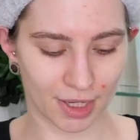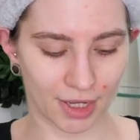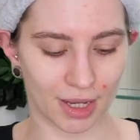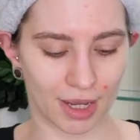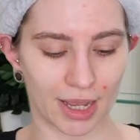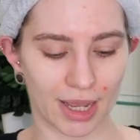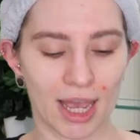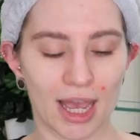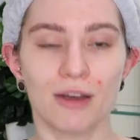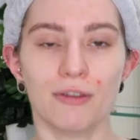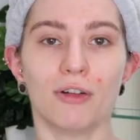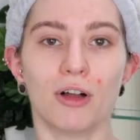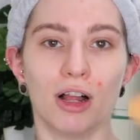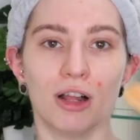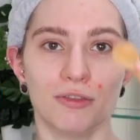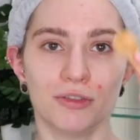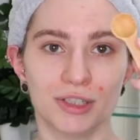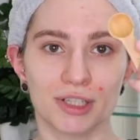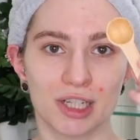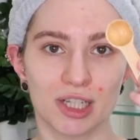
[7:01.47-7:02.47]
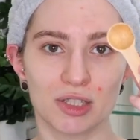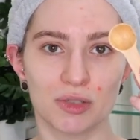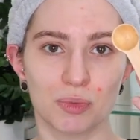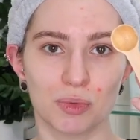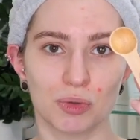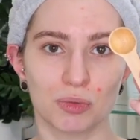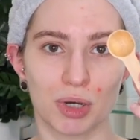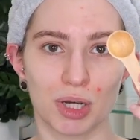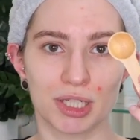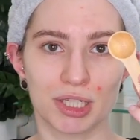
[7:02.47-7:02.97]
I have half a
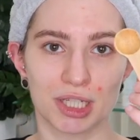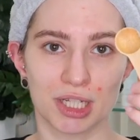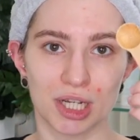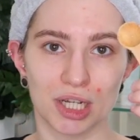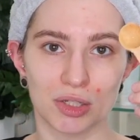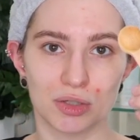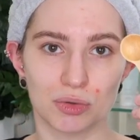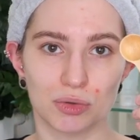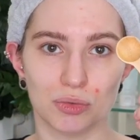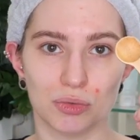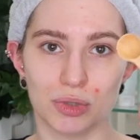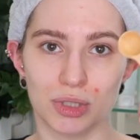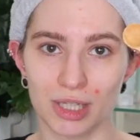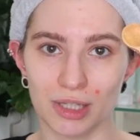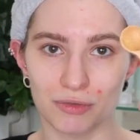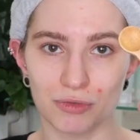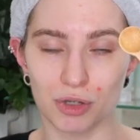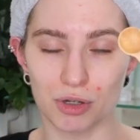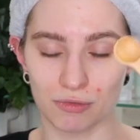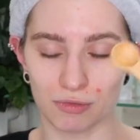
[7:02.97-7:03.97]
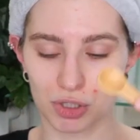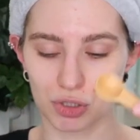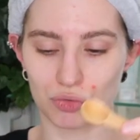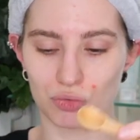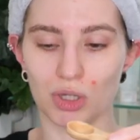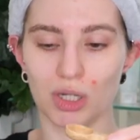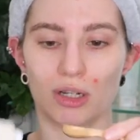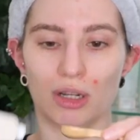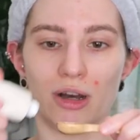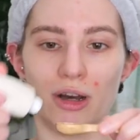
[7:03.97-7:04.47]
teaspoon right here to give you a
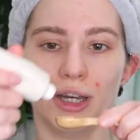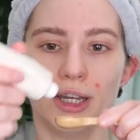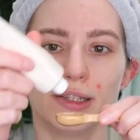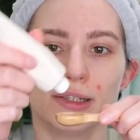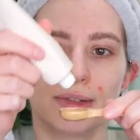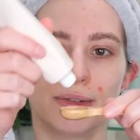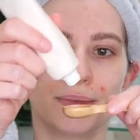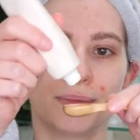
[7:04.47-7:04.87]
visual guide.